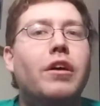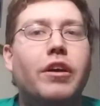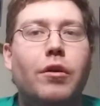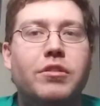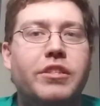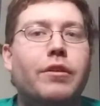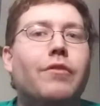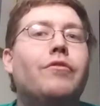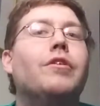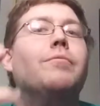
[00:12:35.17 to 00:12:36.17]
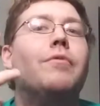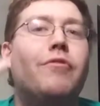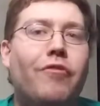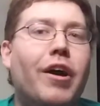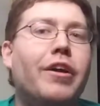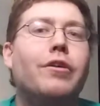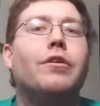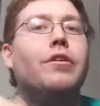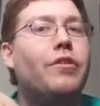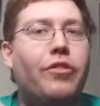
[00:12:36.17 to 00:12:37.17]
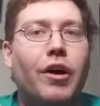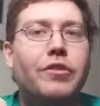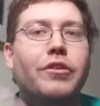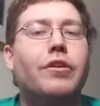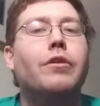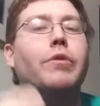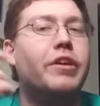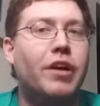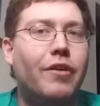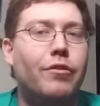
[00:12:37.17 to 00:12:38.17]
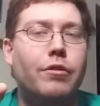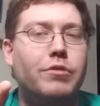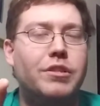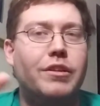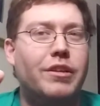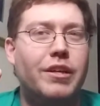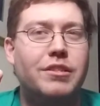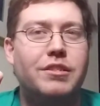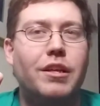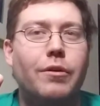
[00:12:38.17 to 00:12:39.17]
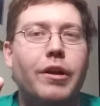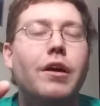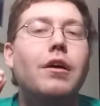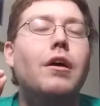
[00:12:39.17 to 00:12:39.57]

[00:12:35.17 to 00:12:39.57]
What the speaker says: you know, Seraphim, fire, thunder, recover, which I think I just said already,